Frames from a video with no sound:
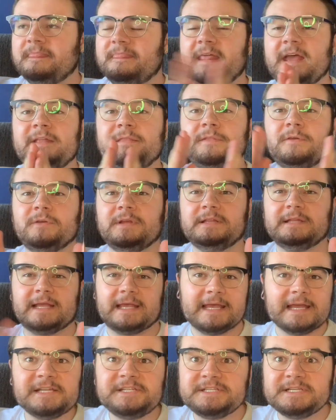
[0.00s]
Then they're in the
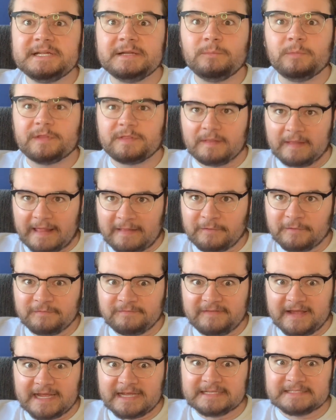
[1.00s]
kitchen with
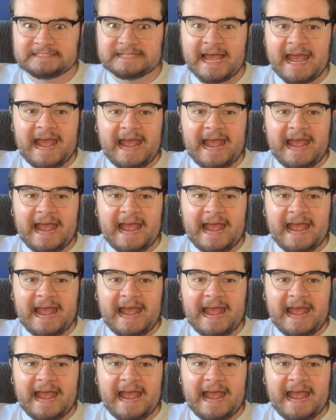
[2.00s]
Leatherface,